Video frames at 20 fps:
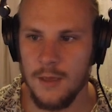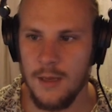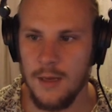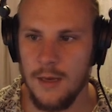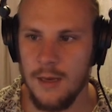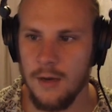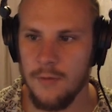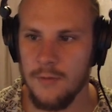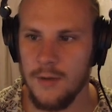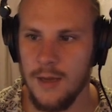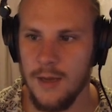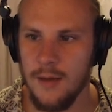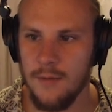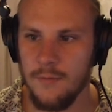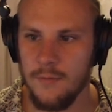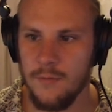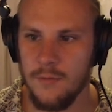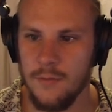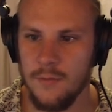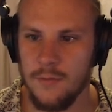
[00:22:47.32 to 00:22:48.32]
And now we
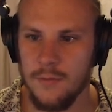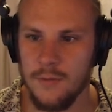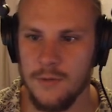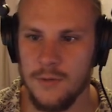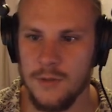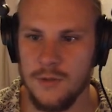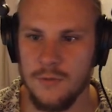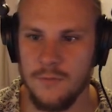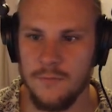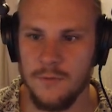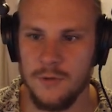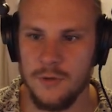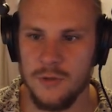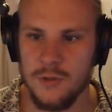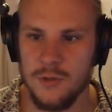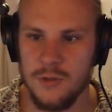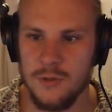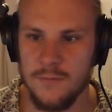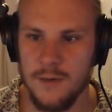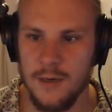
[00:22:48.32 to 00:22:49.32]
have two
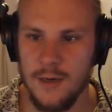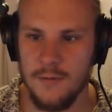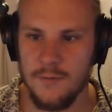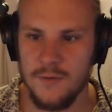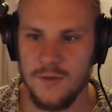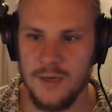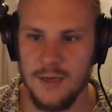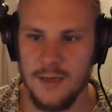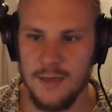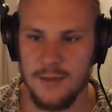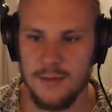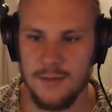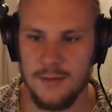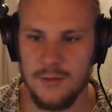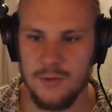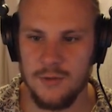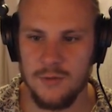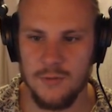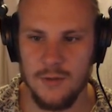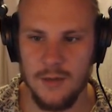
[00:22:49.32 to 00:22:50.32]
versions where I've slightly
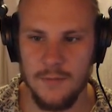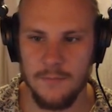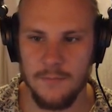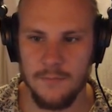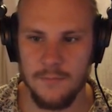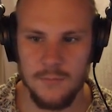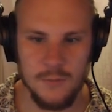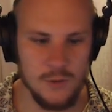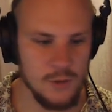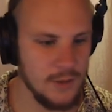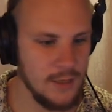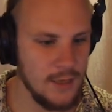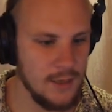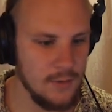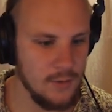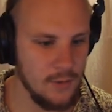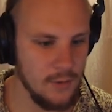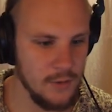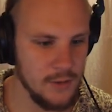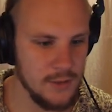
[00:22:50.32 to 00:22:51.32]
detuned them. So
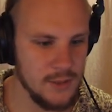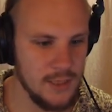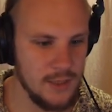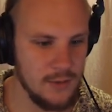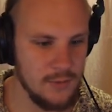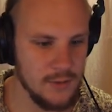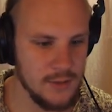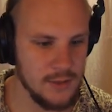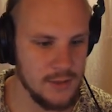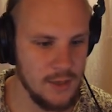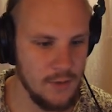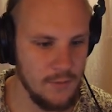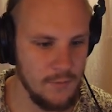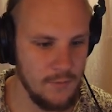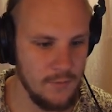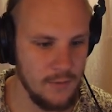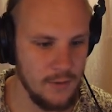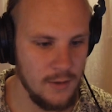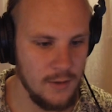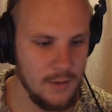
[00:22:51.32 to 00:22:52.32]
again, on the channel
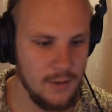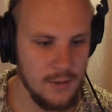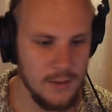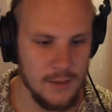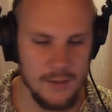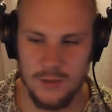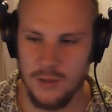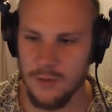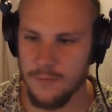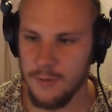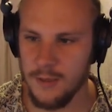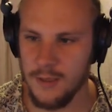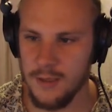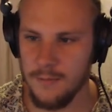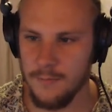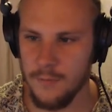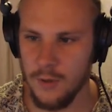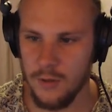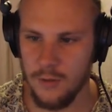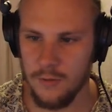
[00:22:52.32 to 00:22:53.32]
itself, it's
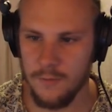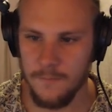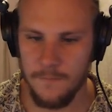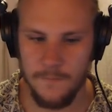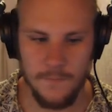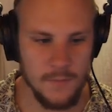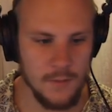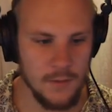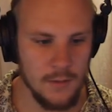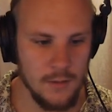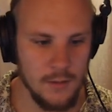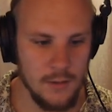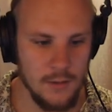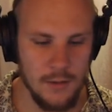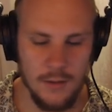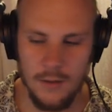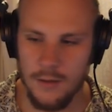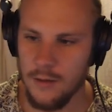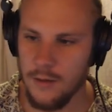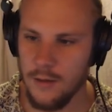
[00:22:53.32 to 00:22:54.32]
completely mono.
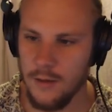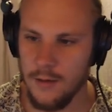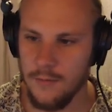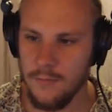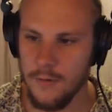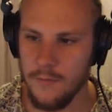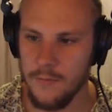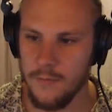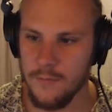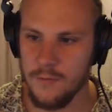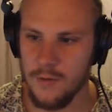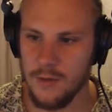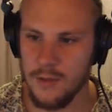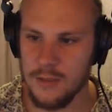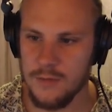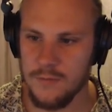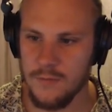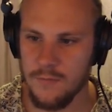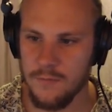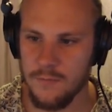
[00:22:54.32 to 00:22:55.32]
What we've done
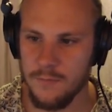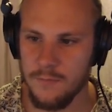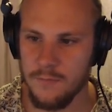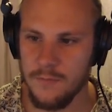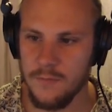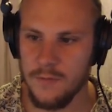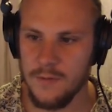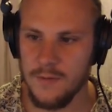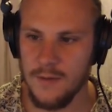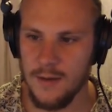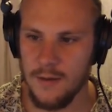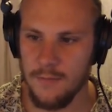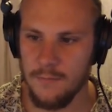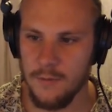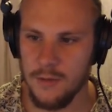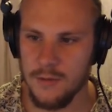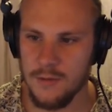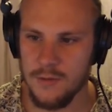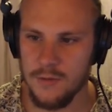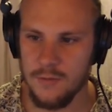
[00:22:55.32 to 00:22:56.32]
is we've taken
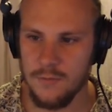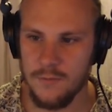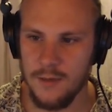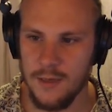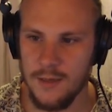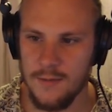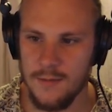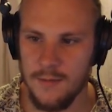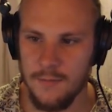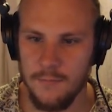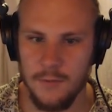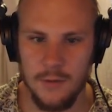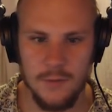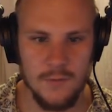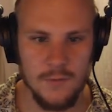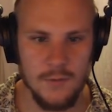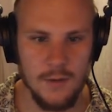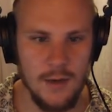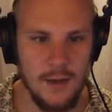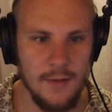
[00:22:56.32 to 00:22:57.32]
one to the right and one
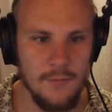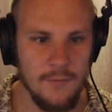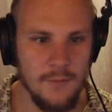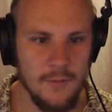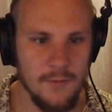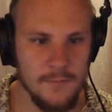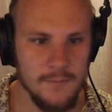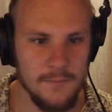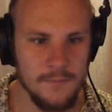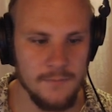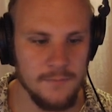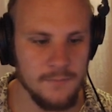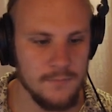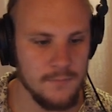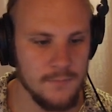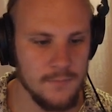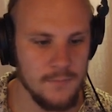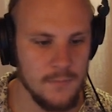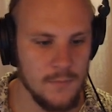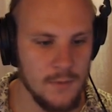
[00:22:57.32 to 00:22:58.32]
to the left.
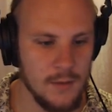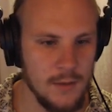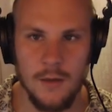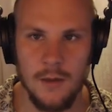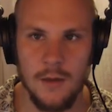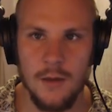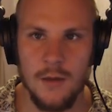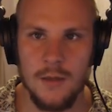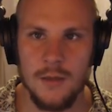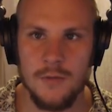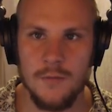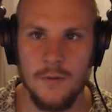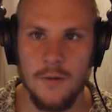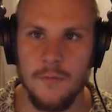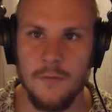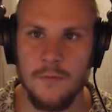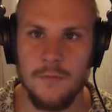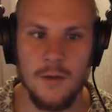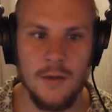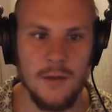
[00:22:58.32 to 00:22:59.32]
So
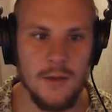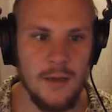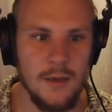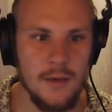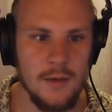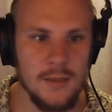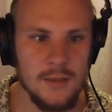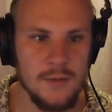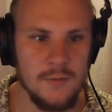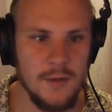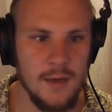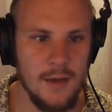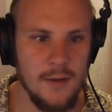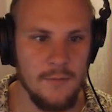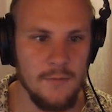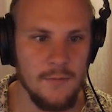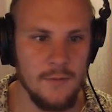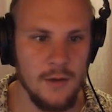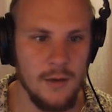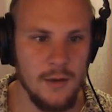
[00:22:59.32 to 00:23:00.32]
what we've done here is we
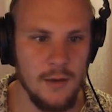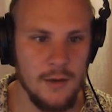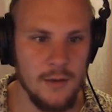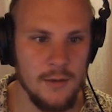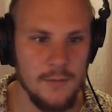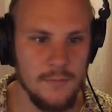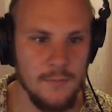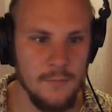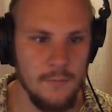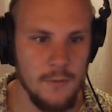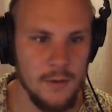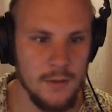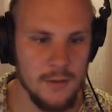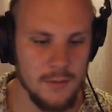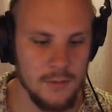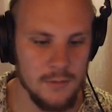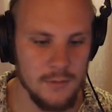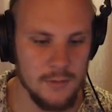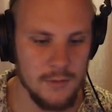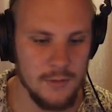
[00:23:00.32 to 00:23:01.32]
have
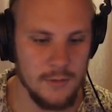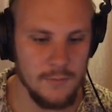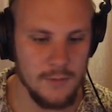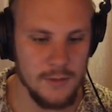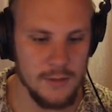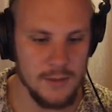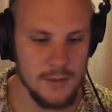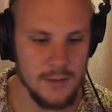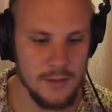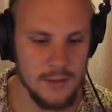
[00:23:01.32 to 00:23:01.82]
one which